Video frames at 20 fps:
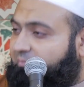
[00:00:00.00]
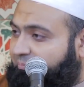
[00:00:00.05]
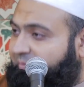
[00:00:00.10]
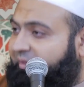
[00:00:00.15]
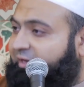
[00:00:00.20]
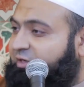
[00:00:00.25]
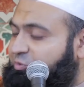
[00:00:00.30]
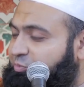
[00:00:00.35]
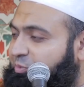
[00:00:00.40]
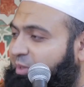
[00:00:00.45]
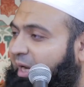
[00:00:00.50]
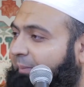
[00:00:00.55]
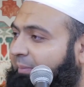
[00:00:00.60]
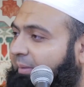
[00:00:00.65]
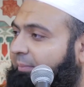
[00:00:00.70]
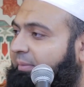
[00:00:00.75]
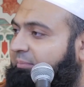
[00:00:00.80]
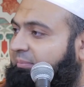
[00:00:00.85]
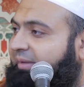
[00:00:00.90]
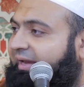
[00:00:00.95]
Biggest
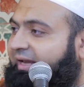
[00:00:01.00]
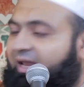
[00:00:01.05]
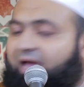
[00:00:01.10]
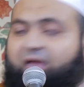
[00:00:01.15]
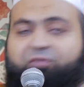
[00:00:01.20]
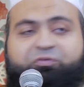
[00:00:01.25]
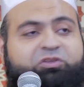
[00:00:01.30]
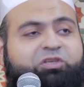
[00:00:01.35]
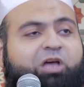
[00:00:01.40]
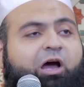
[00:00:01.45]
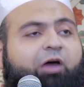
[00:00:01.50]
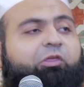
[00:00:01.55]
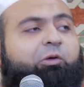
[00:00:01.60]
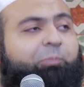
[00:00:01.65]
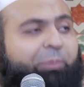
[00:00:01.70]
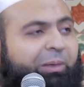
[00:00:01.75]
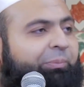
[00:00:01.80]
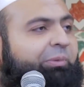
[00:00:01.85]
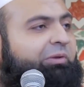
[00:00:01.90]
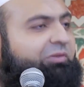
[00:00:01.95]
problem in my life is
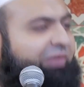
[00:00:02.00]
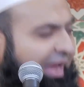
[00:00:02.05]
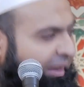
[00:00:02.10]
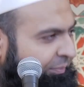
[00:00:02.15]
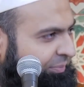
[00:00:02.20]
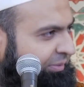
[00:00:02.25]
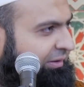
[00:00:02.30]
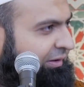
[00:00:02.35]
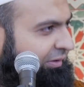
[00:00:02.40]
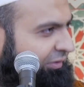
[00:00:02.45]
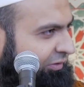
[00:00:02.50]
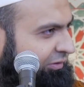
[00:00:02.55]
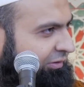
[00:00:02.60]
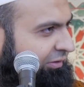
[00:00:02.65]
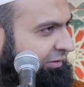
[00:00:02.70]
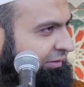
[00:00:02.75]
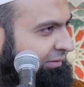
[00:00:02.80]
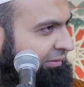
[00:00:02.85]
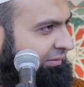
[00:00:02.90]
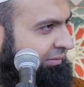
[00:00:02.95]
other people's
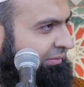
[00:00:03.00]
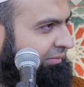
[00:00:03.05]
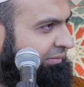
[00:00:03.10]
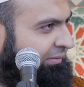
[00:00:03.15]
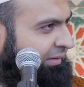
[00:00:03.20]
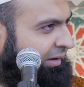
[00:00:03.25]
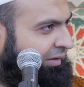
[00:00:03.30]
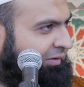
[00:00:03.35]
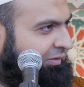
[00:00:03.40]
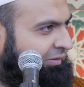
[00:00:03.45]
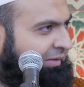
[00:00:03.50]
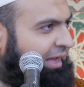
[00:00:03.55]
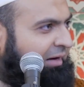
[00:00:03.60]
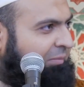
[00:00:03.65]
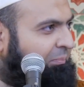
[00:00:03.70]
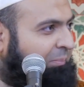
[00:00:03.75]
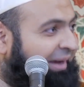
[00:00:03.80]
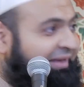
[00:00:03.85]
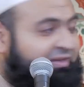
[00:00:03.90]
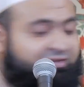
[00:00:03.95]
happiness. It's
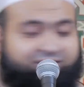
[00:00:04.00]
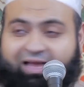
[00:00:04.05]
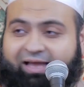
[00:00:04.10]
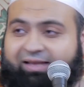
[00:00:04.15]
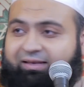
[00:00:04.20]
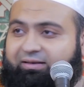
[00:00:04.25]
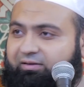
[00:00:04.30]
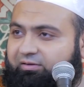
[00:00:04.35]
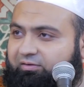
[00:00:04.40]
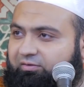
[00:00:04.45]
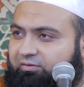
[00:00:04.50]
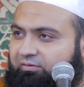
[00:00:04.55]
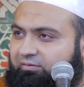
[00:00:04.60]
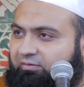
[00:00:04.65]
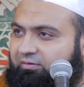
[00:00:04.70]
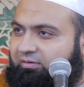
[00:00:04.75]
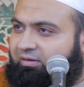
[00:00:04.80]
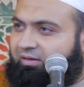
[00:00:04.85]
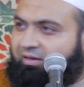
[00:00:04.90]
not my sadness.